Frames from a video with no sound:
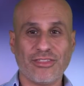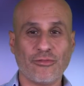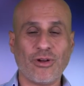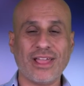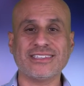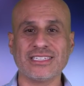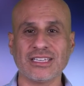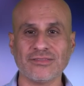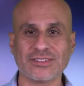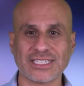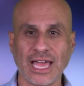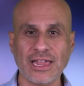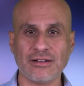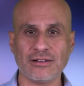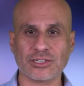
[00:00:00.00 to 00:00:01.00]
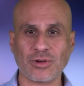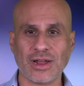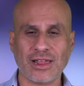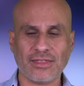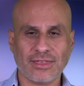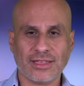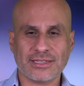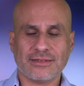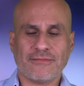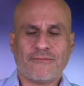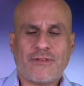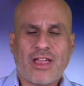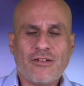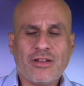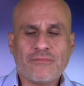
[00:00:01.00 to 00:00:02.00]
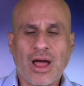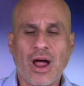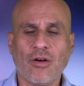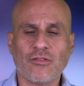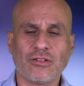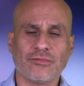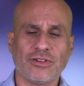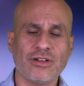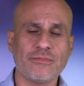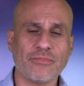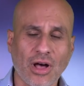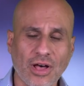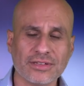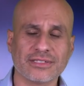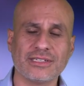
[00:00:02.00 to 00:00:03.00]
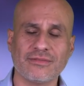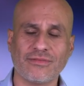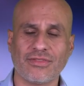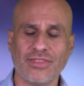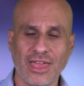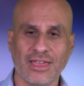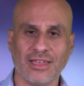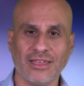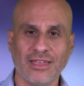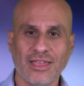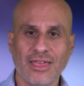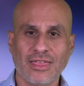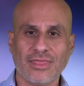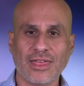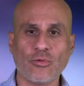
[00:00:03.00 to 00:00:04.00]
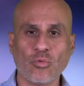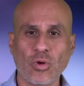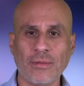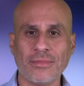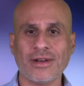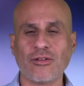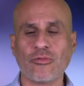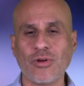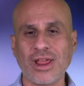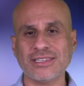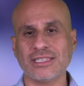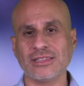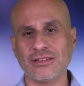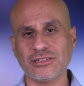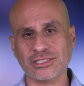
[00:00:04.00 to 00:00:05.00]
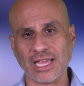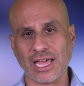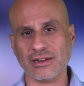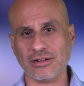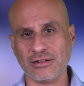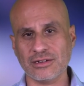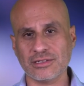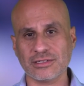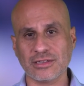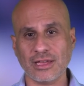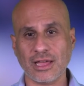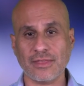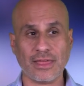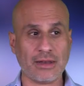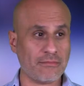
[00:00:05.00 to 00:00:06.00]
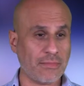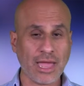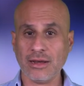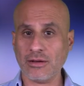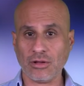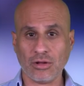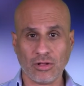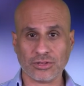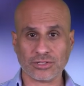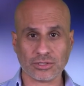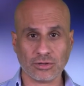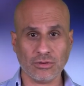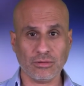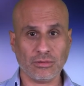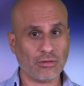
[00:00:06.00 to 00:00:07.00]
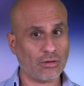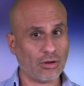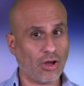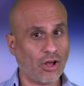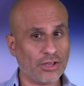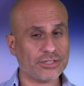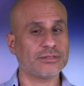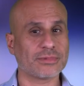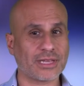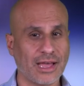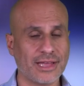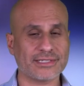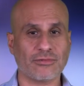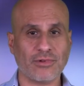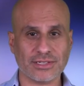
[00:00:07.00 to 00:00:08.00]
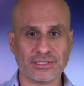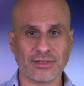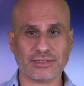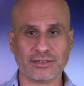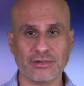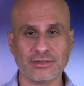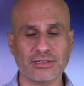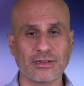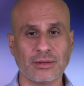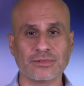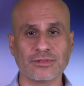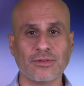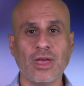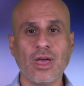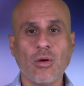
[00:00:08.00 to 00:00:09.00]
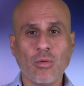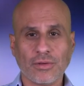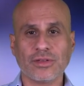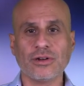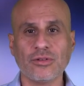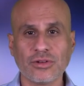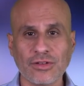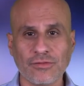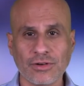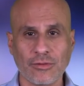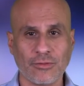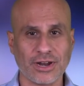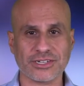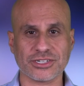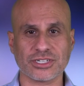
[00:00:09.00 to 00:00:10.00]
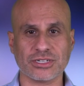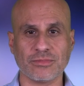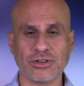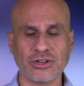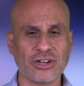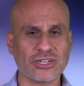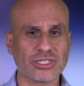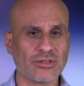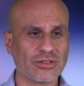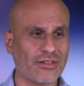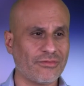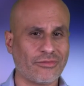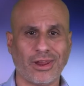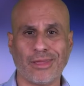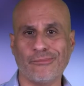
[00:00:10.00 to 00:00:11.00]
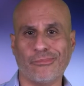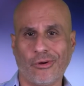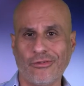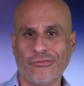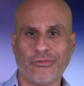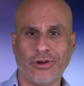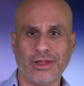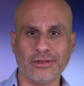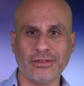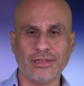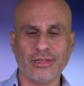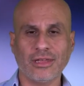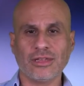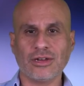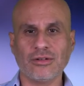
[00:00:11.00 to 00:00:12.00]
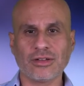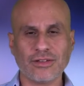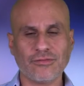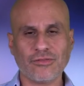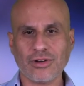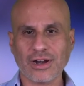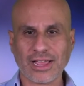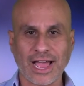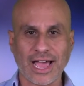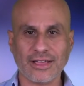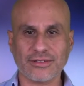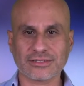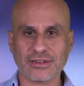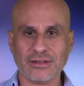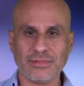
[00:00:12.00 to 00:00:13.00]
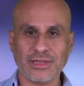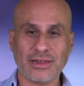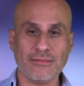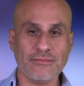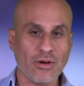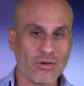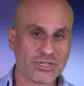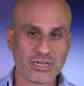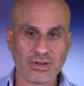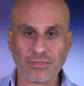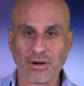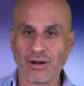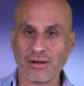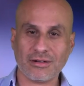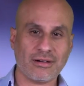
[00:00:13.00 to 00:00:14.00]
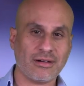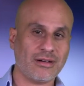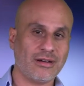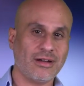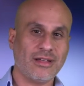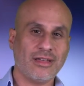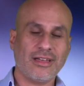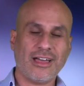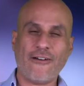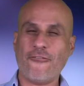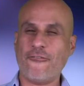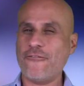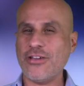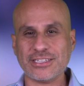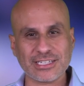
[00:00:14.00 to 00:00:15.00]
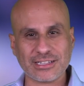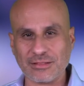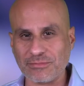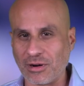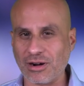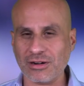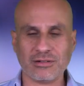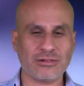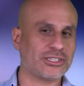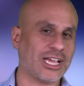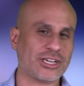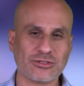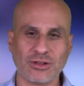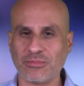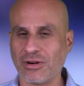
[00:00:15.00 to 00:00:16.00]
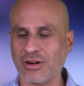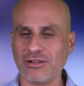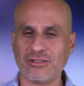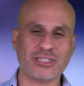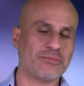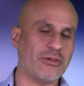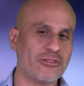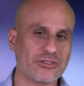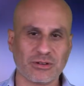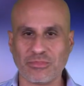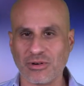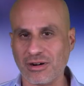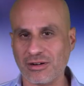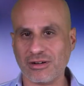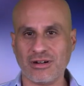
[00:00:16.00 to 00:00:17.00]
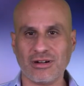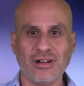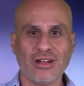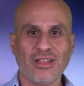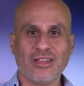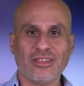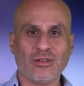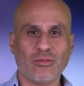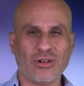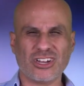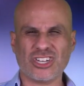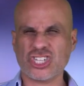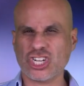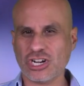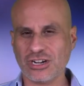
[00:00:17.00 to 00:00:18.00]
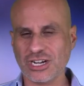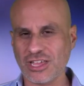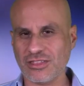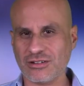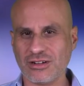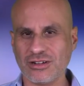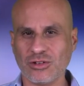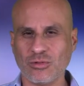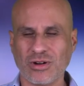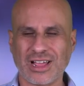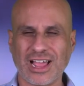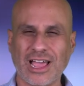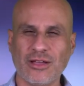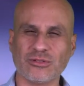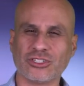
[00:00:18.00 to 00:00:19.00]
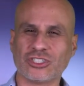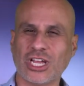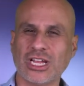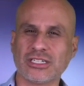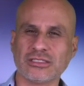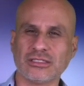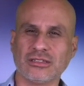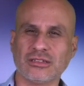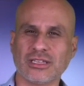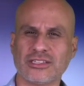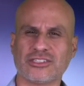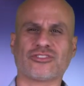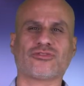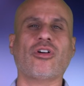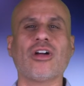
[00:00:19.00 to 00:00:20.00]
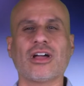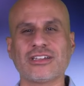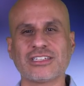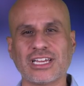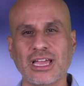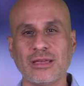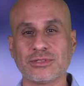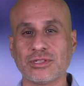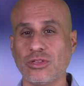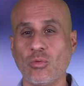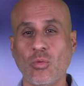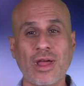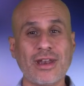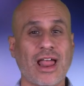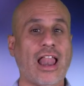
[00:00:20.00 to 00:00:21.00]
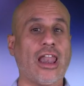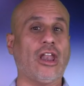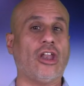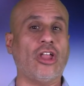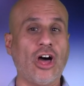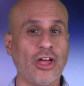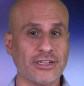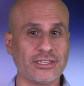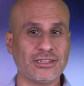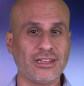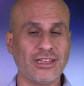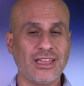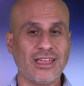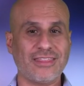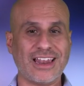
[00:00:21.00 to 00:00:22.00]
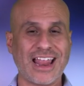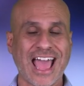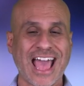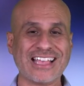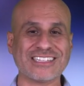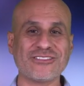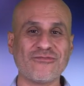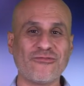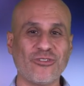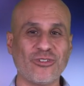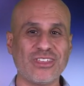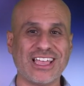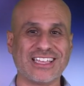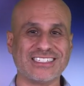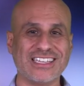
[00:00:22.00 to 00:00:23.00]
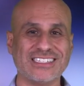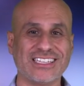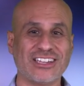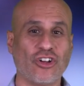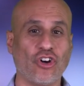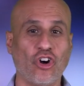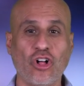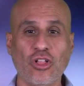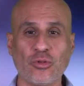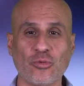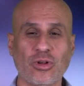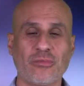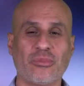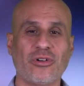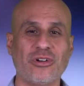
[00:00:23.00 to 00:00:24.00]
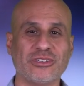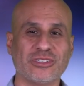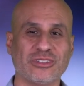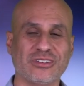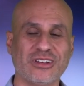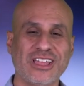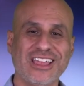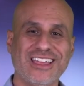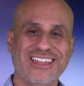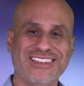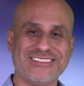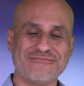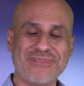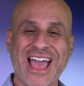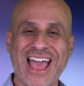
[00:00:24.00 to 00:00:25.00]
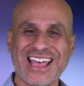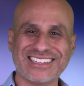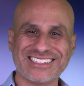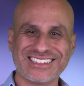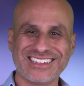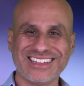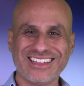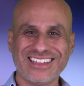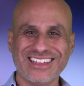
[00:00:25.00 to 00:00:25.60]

the raising of standards, right? I think it's a very powerful, very positive thing that women are raising their standards and that men also awesome guys are raising the standards in terms of what they're looking for in a relationship. You're not just looking for a boyfriend, you're looking for a guy who's going to be an emotional partner, a physical partner, sexual partner, spiritual partner. You want a cheerleader, you want a guy who's gentle, yet strong at times. So you want a lot that hasn't fully existed all in one person in the past.